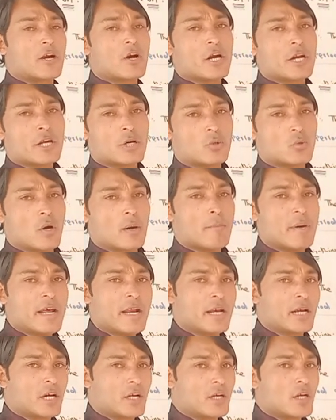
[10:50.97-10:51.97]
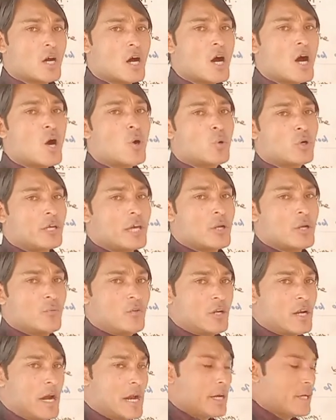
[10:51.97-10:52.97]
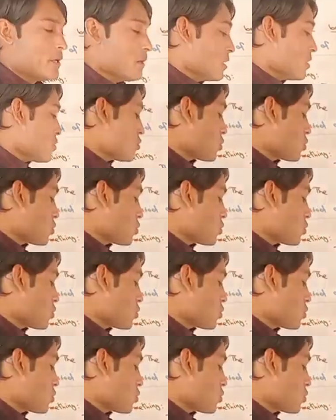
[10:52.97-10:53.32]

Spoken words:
according to American, how can we write?